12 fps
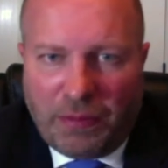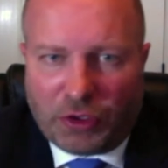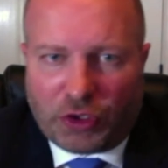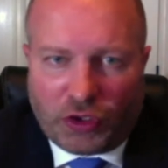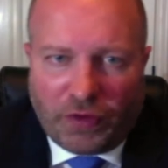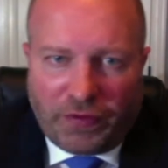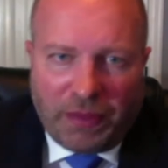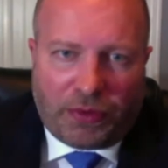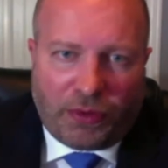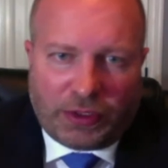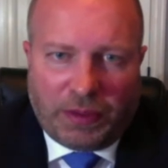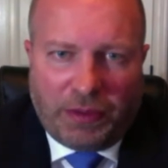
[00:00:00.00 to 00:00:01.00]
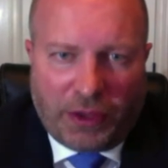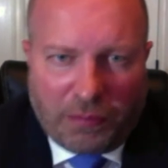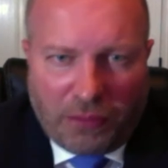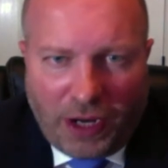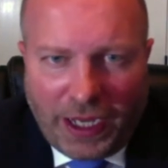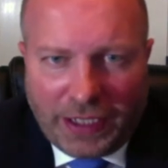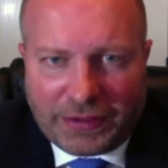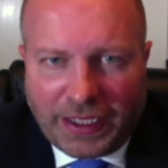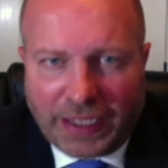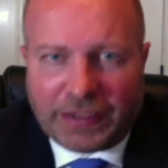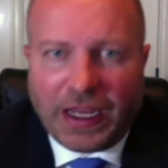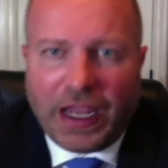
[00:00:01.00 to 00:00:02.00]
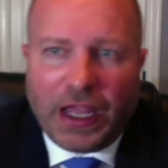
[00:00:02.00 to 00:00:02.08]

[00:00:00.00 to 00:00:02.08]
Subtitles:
or serve them through some other process,